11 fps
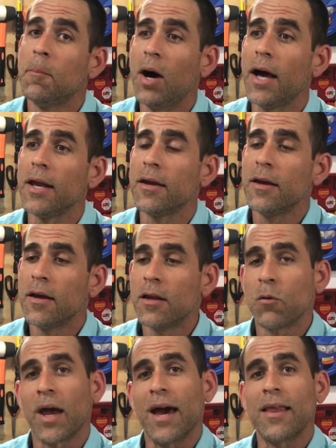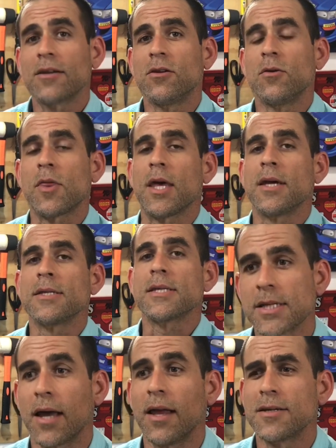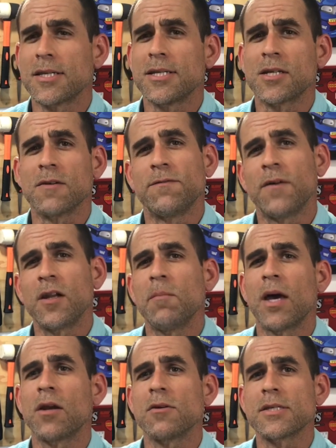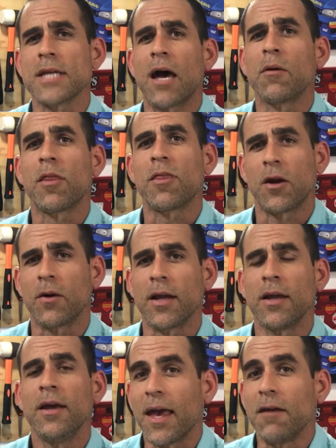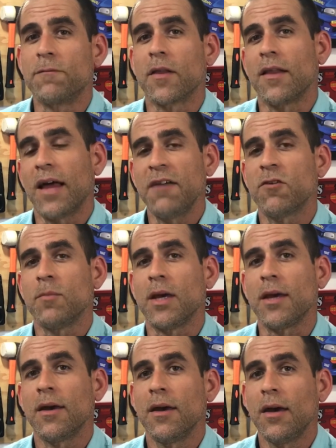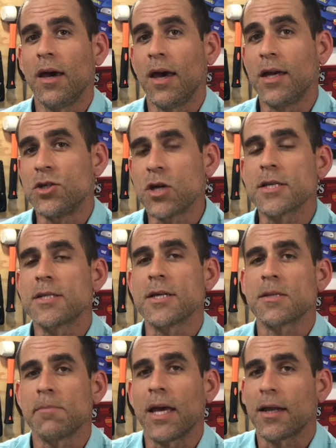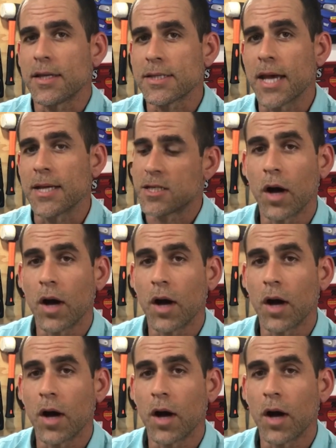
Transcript: But the way I like to do things, I like to stick to fundamental sound theory. And for the life of me, it just doesn't make any sense